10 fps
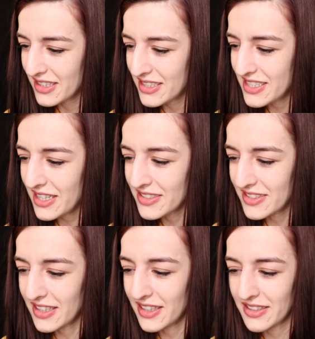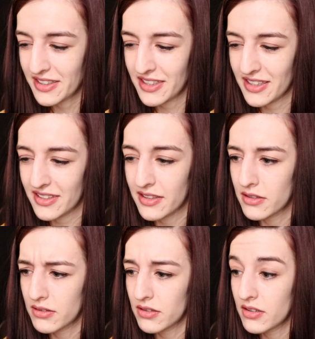Tennessee. Let's go Tennessee.
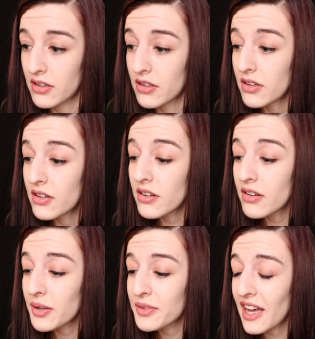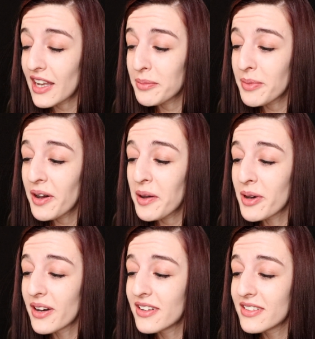Oh, it was Alabama.